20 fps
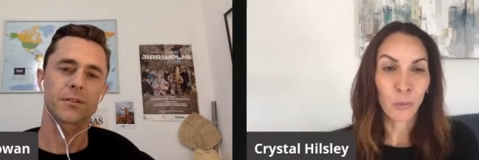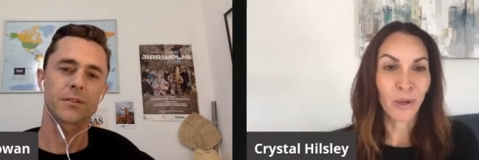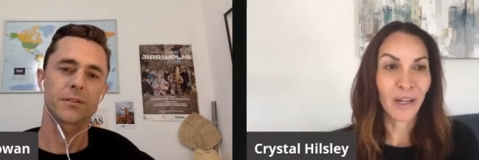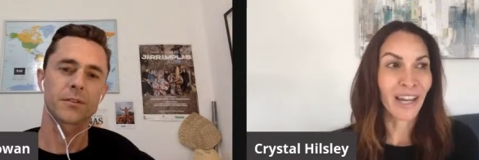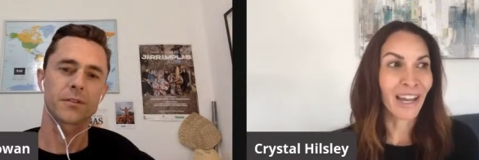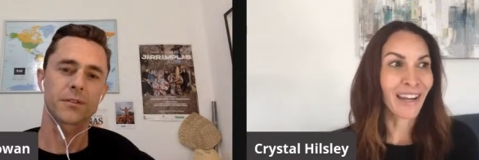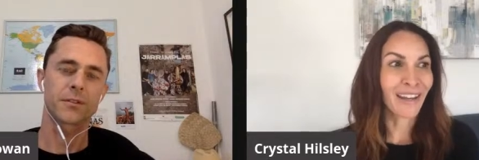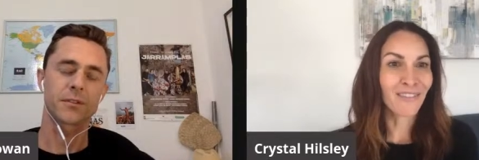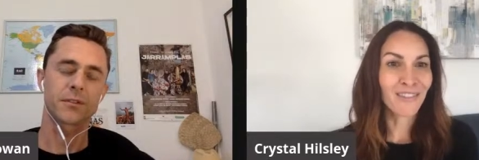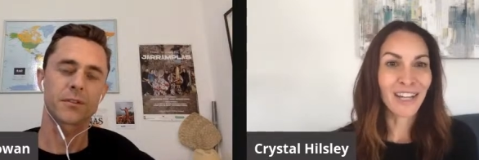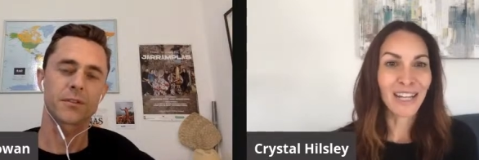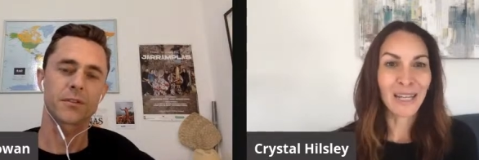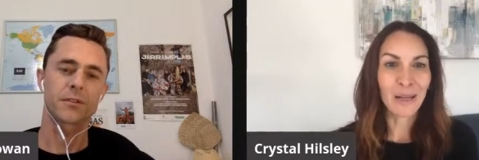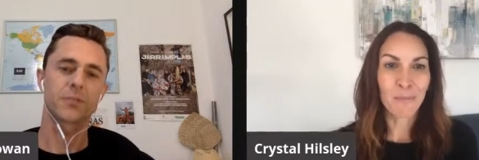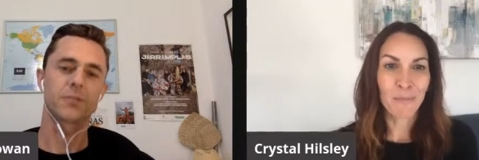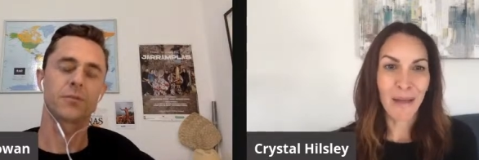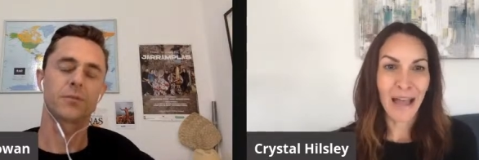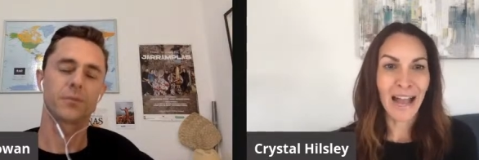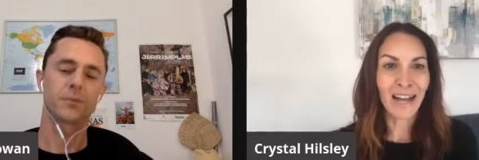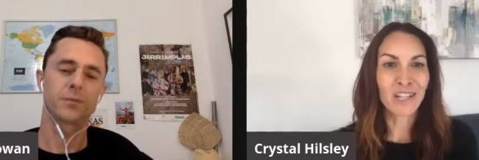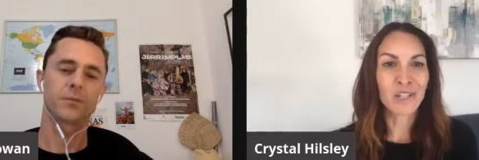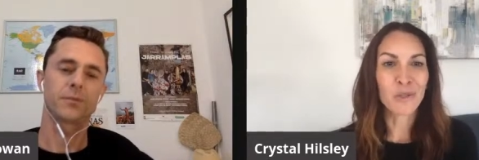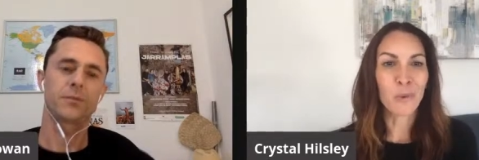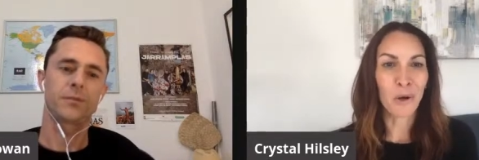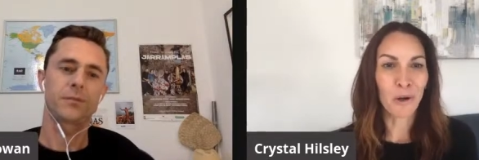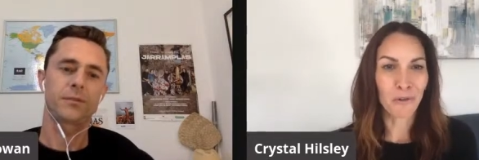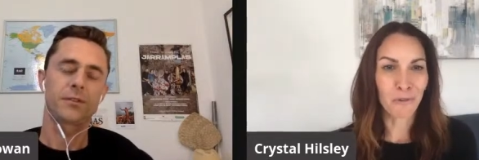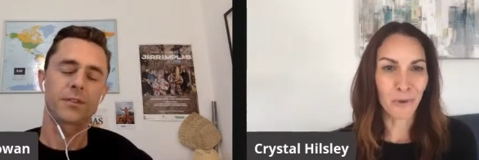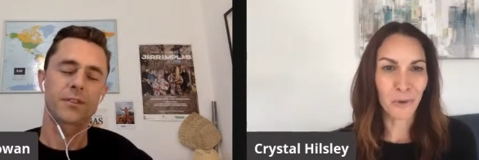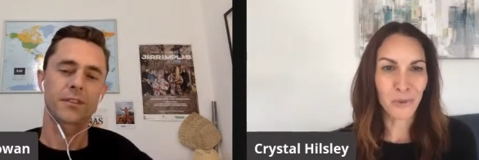Speaker 1: We're kind of getting back to
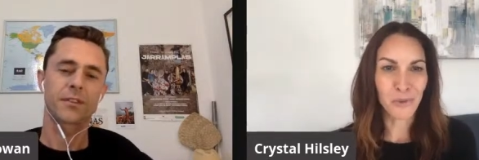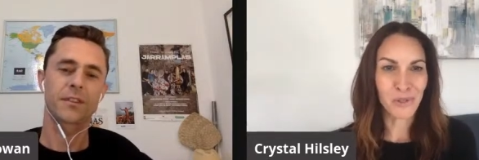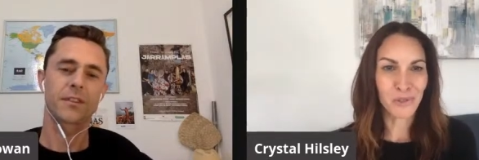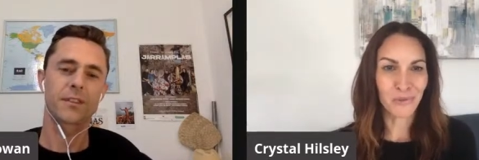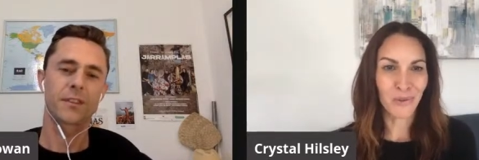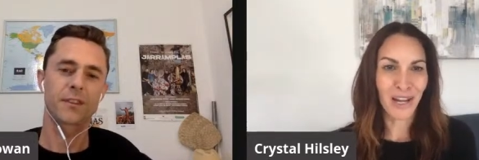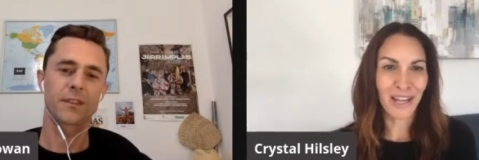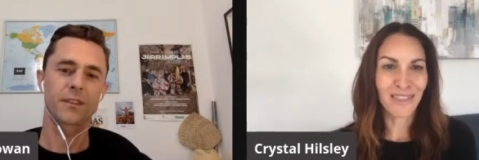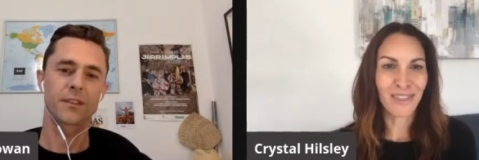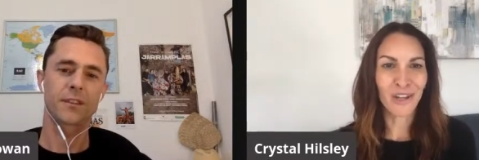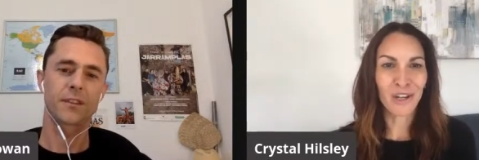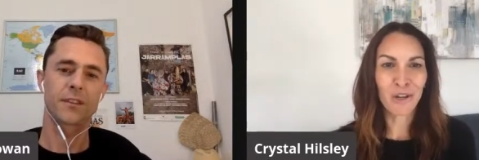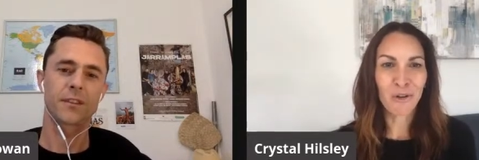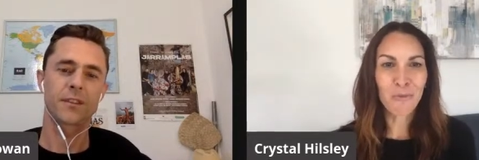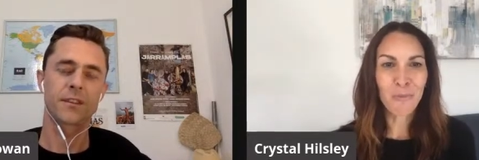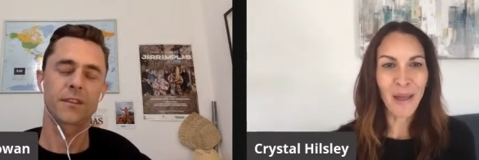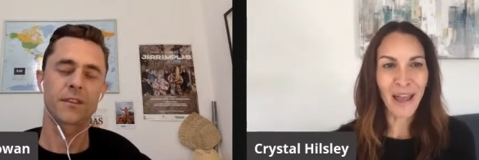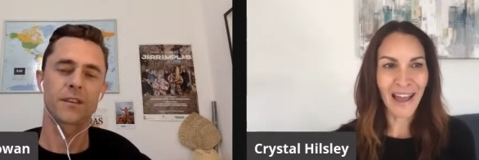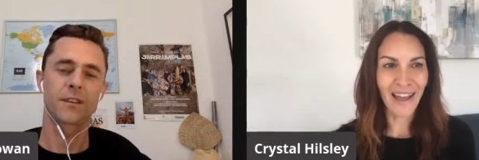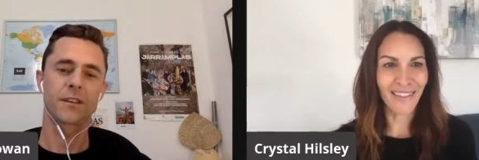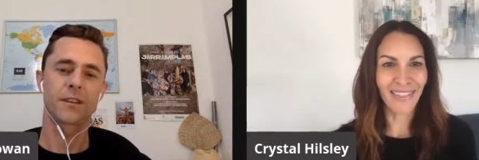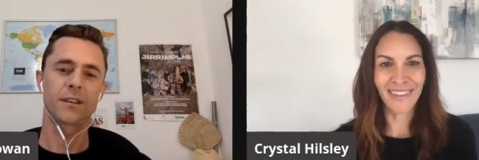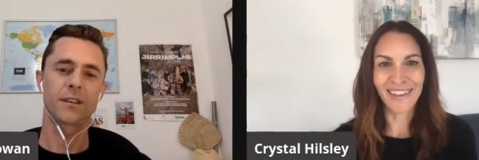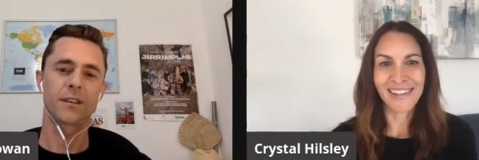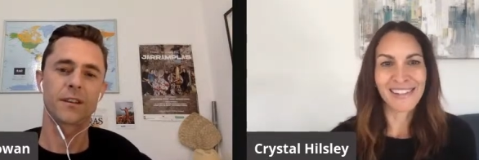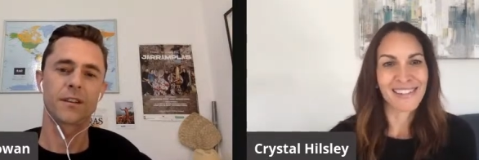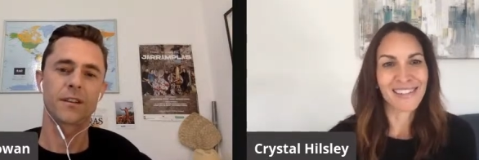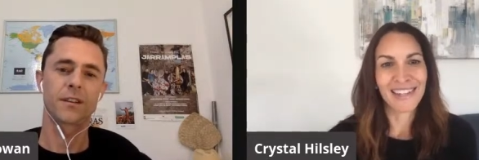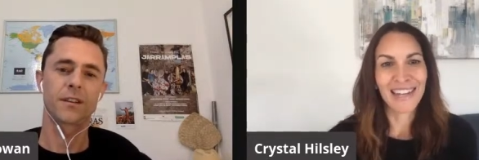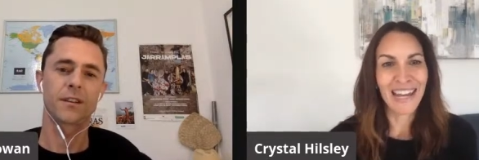our roots, right? The new path
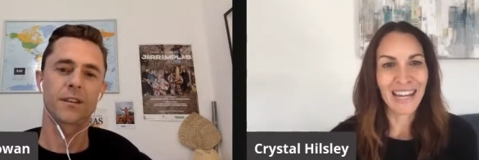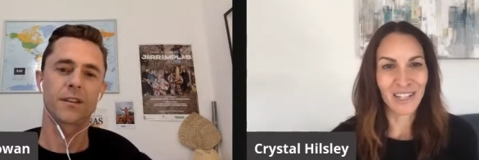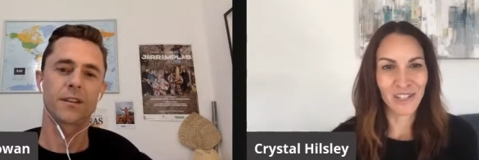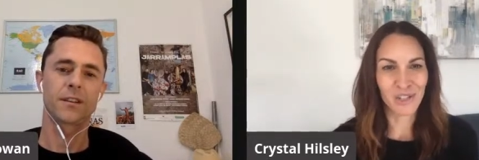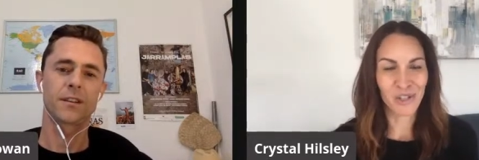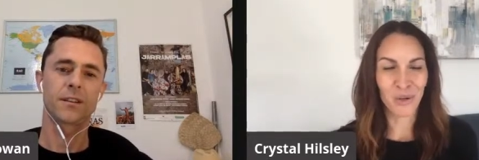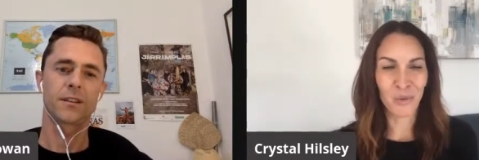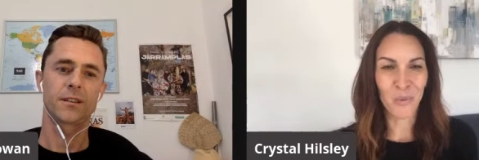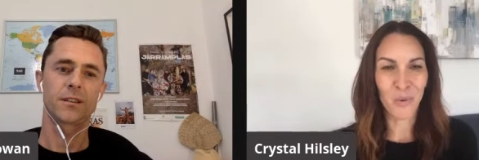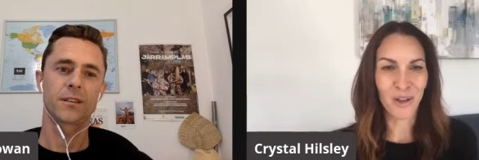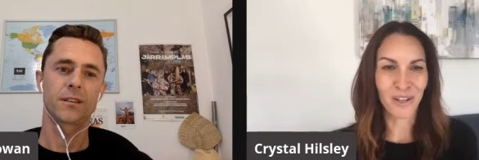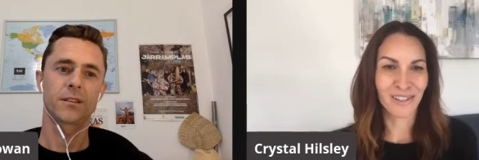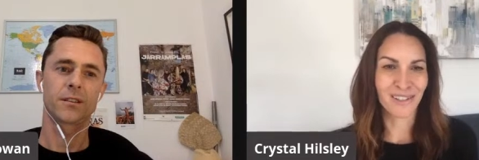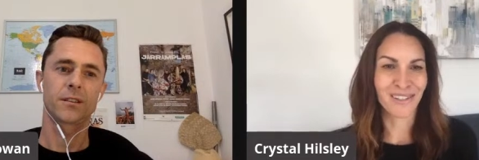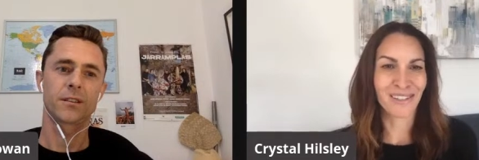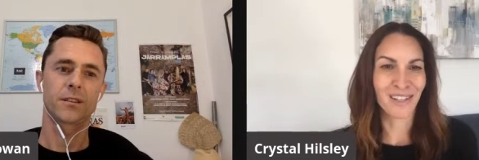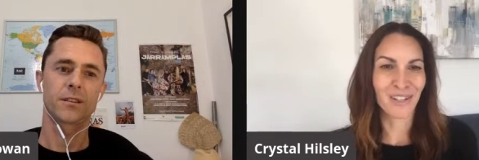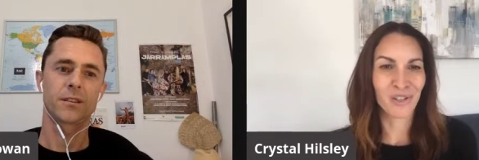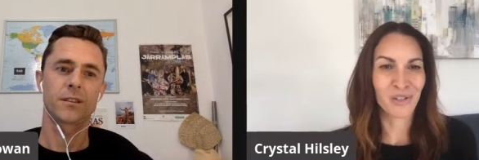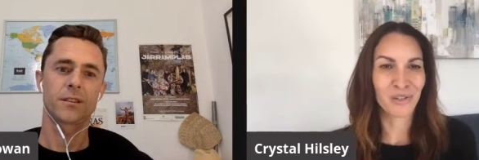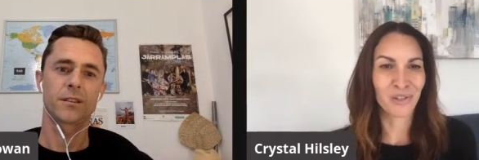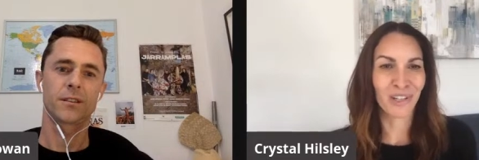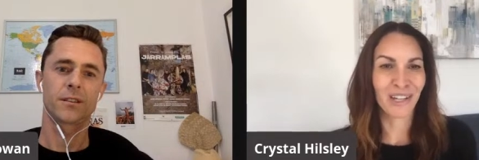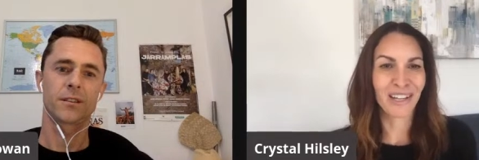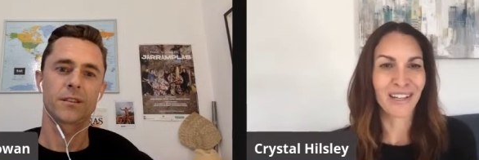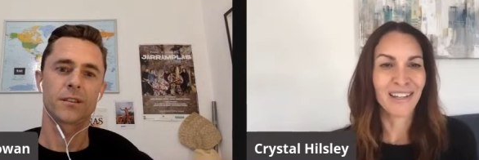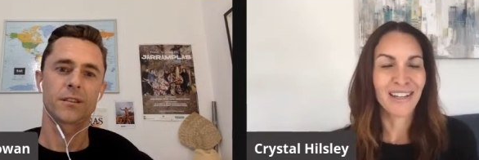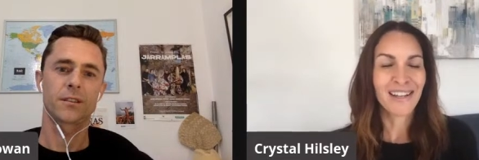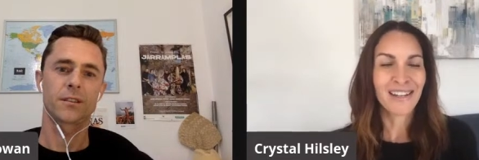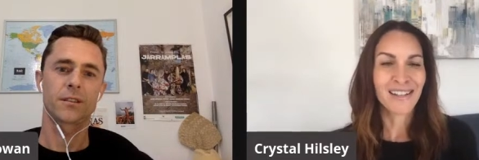is an ancient one,
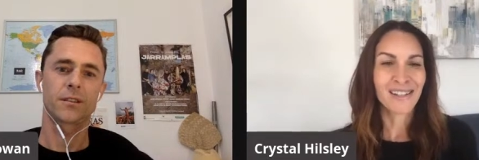essentially.